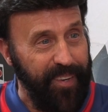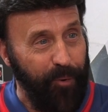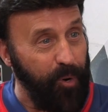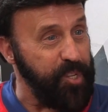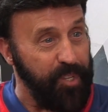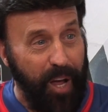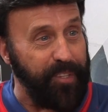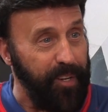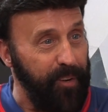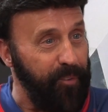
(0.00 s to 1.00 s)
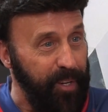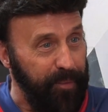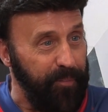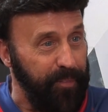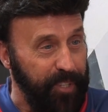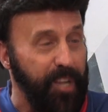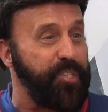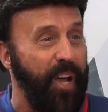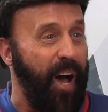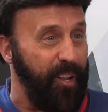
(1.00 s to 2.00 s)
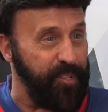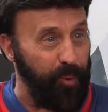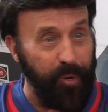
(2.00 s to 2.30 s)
or it's not delivering touchdowns,